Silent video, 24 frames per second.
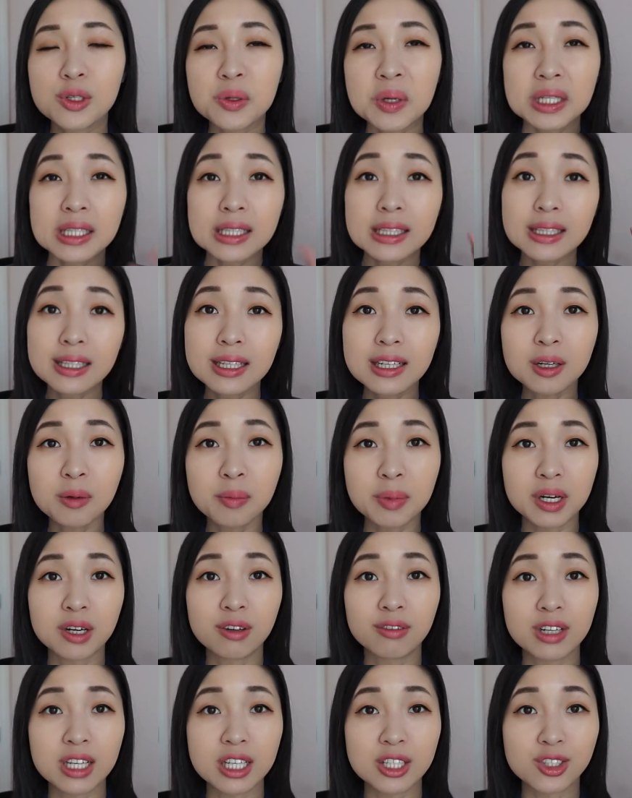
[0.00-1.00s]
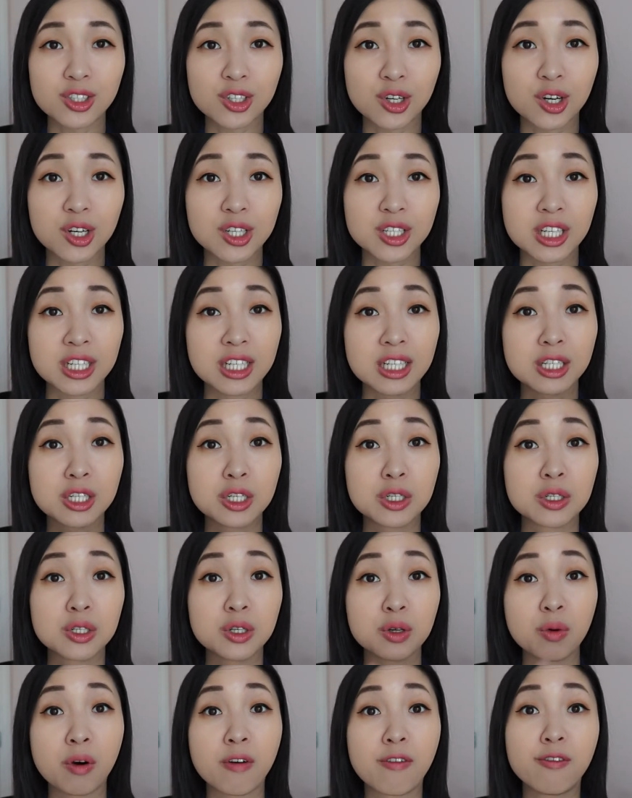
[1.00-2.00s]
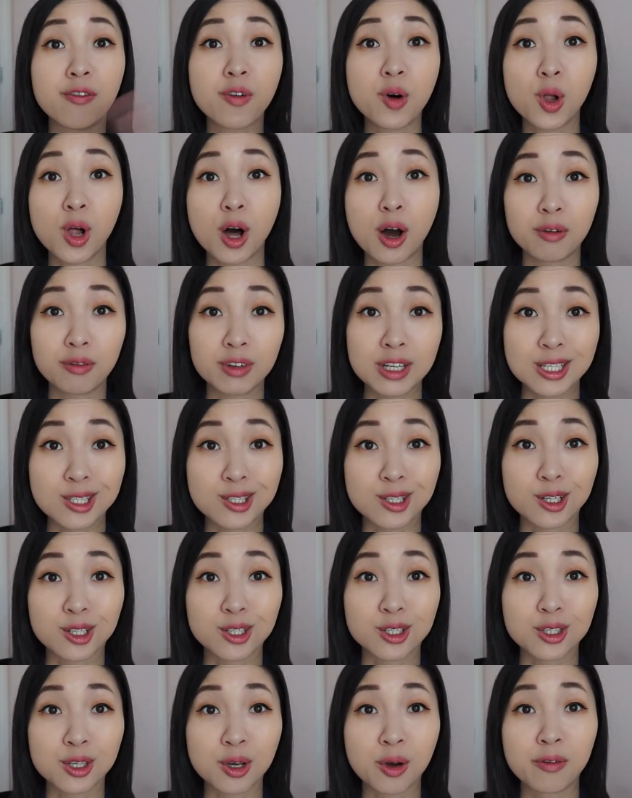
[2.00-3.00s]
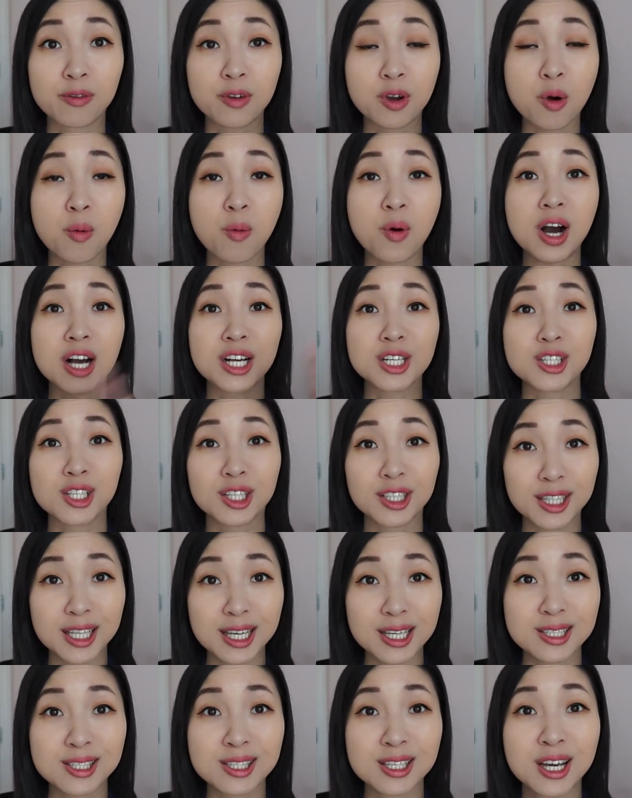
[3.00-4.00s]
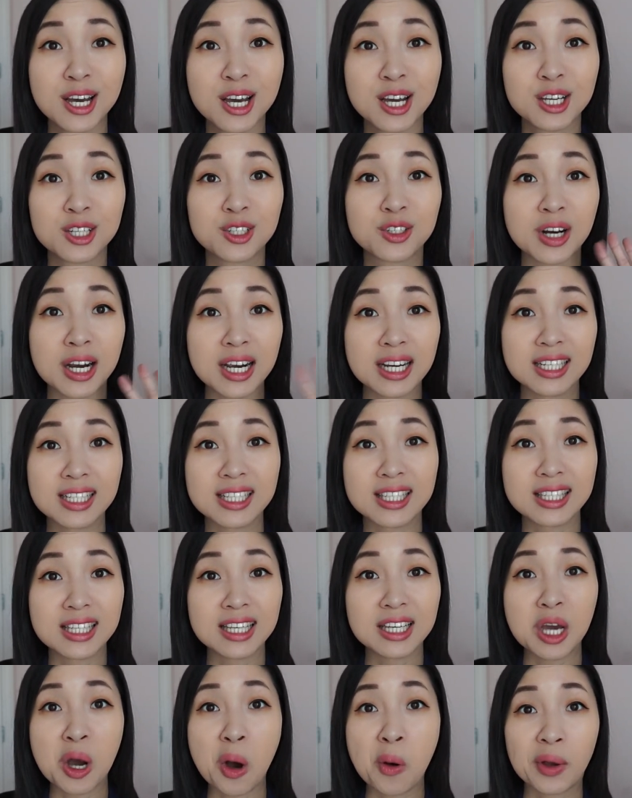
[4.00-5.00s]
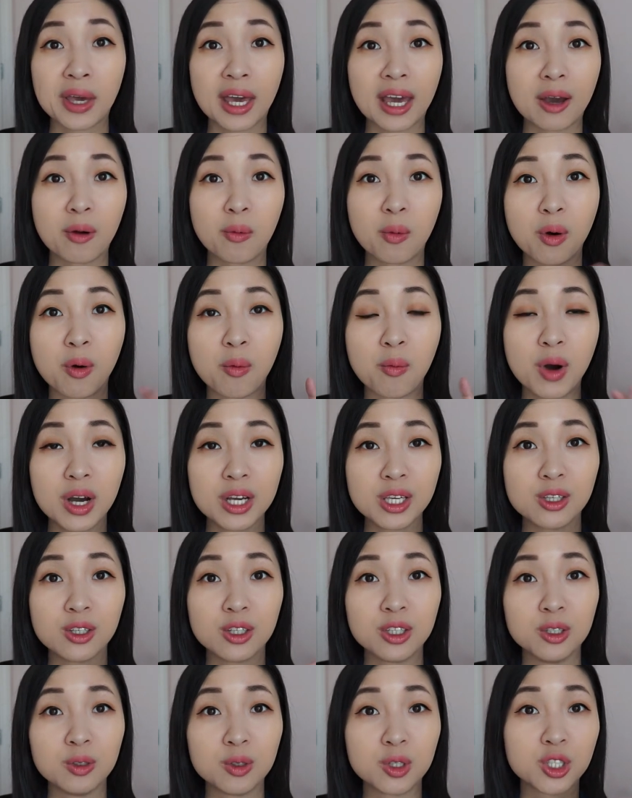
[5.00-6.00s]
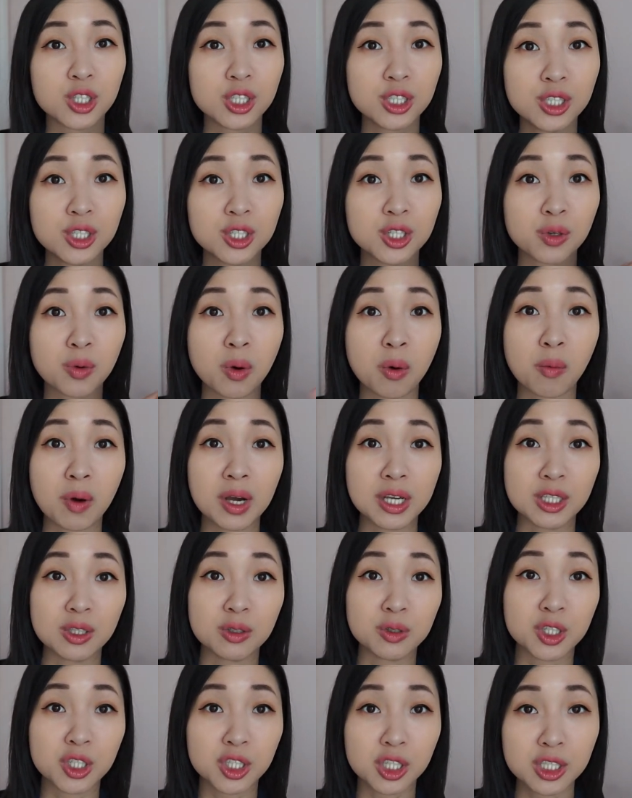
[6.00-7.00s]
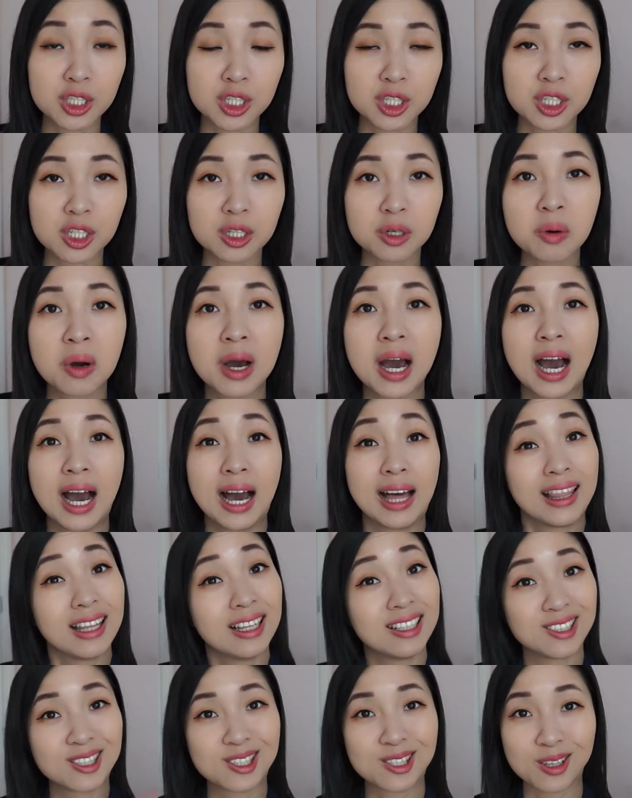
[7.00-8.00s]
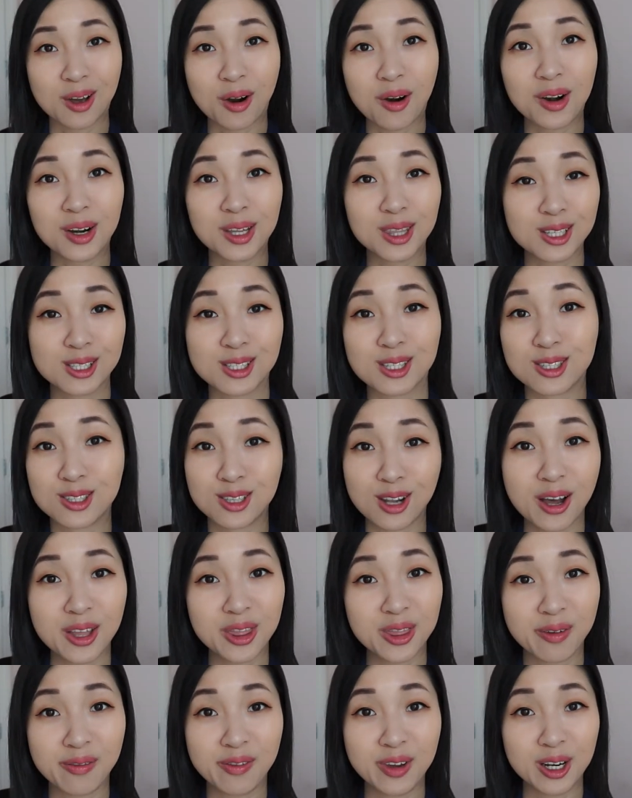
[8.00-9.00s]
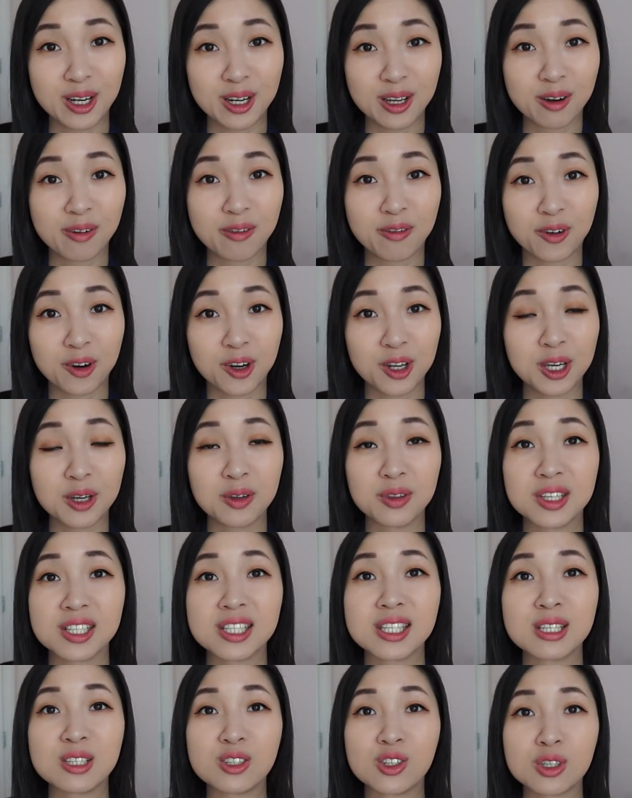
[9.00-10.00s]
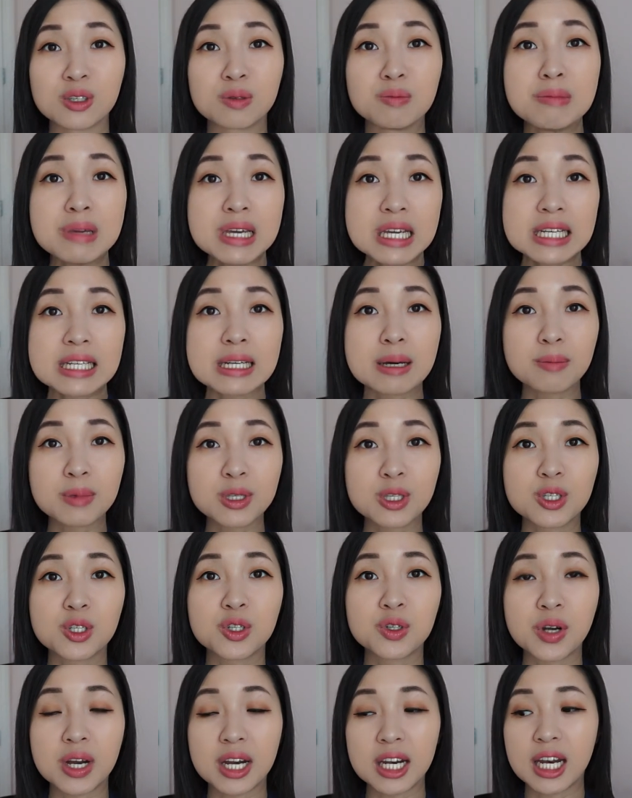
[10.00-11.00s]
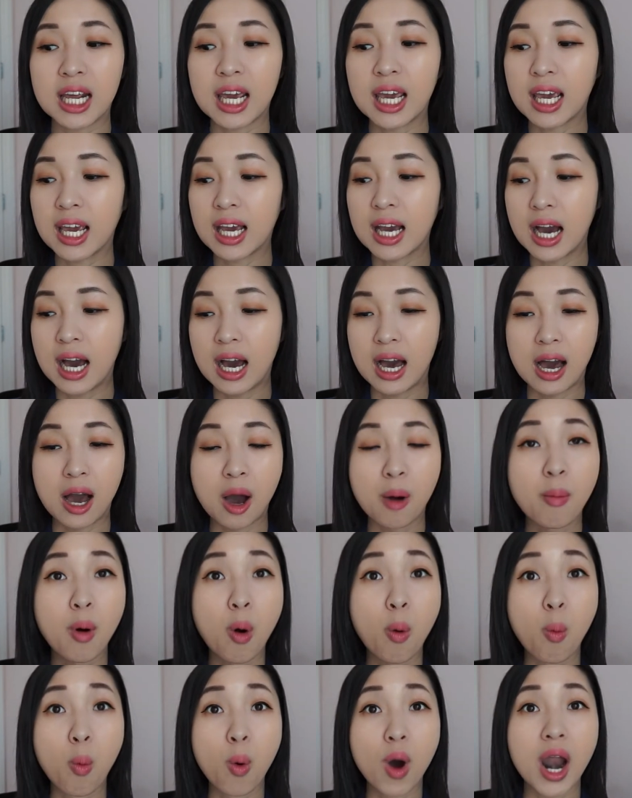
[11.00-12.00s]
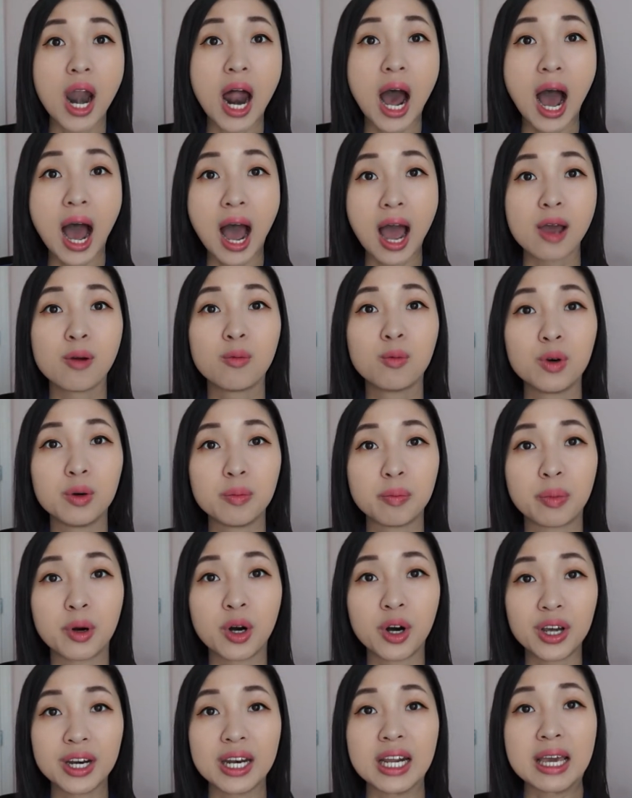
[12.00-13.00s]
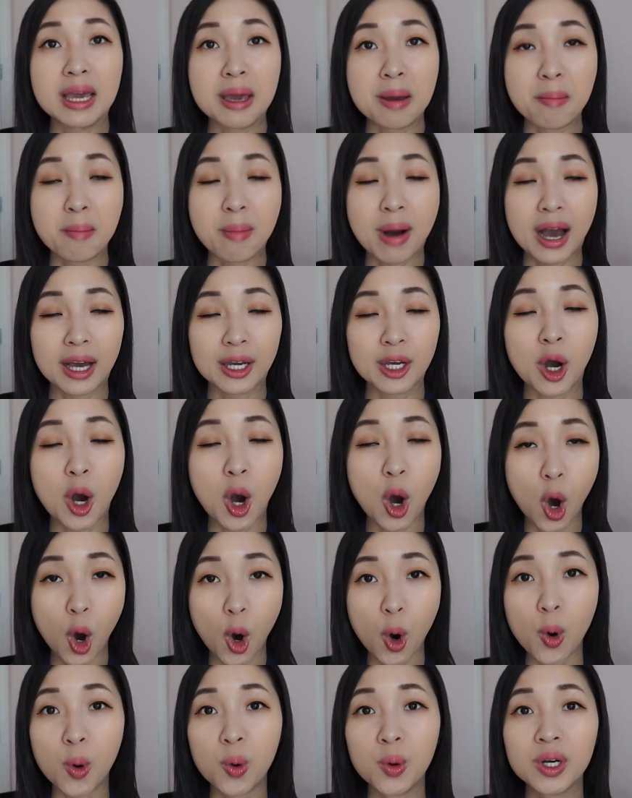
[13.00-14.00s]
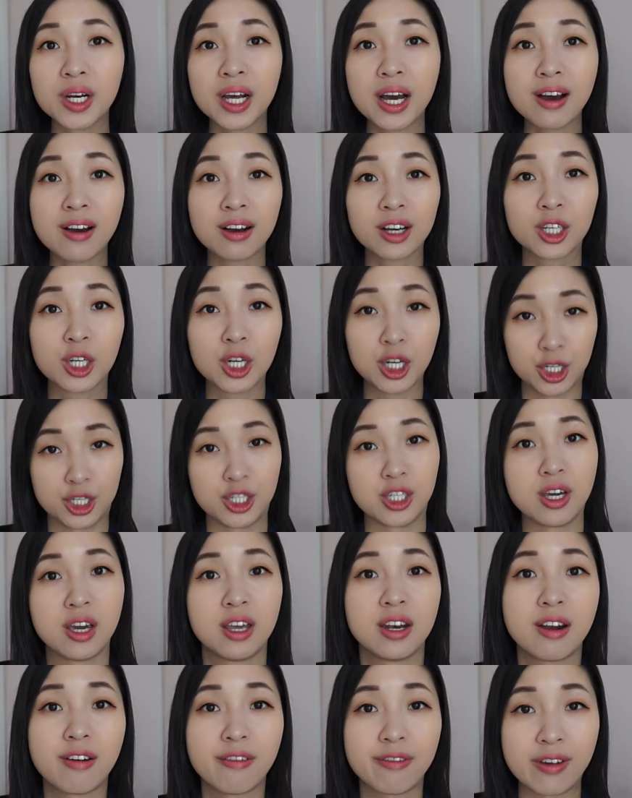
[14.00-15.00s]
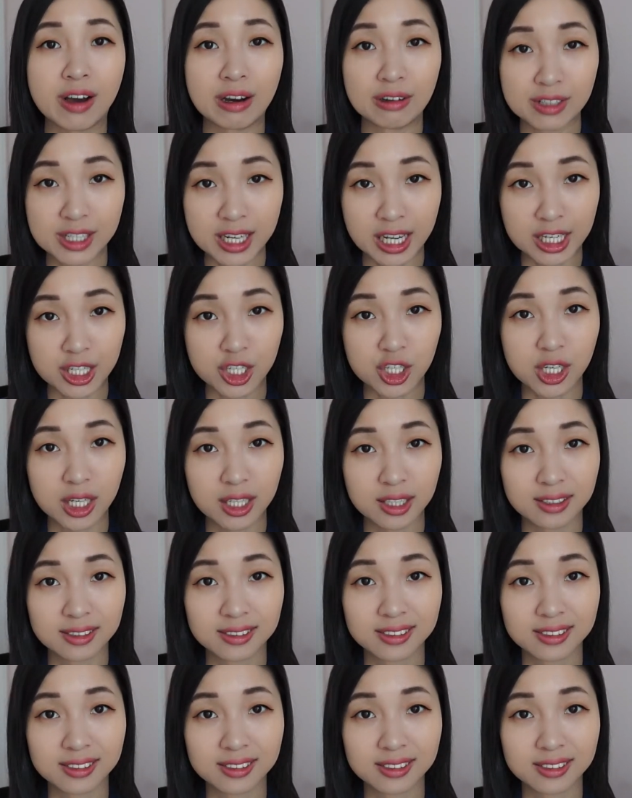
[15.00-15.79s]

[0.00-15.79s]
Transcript: do a little bit of research. I didn't do a full-on research. So if you're watching this trying to see, okay, well, what you shouldn't do and what you should do, sorry, this is not the video for you. This is just me demonstrating um, what I would put in my own cushion foundation.